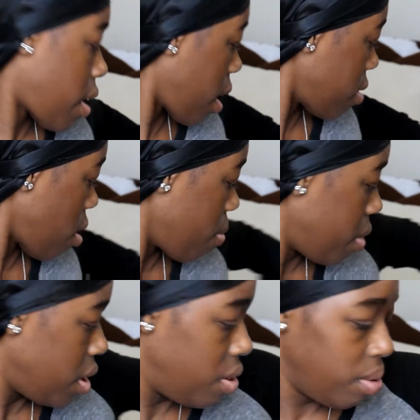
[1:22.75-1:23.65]
I guess I'll
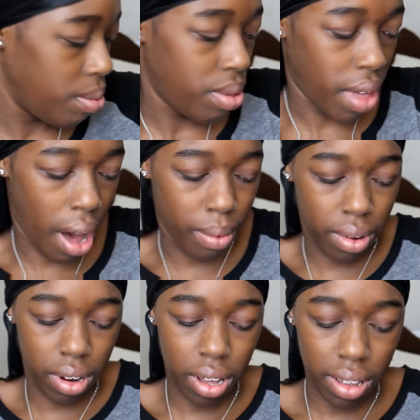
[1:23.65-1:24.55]
redo that
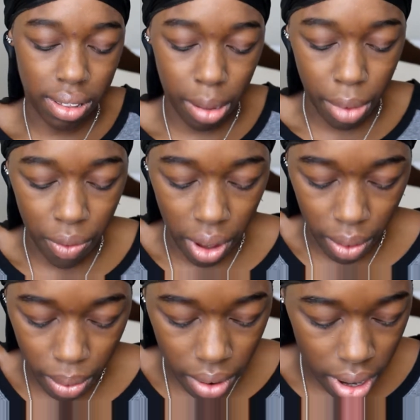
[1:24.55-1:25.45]
one because that's like my
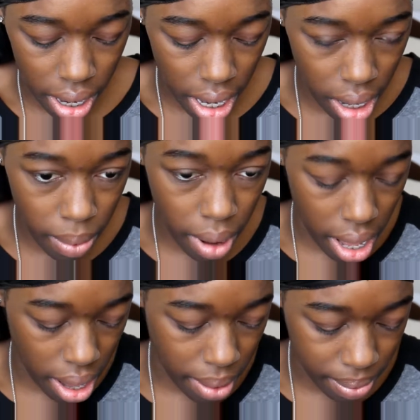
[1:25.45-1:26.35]
favorite one
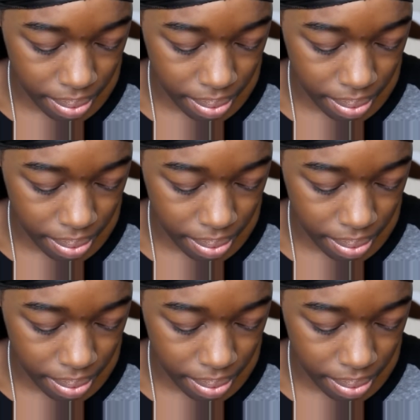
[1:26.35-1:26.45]
anyway.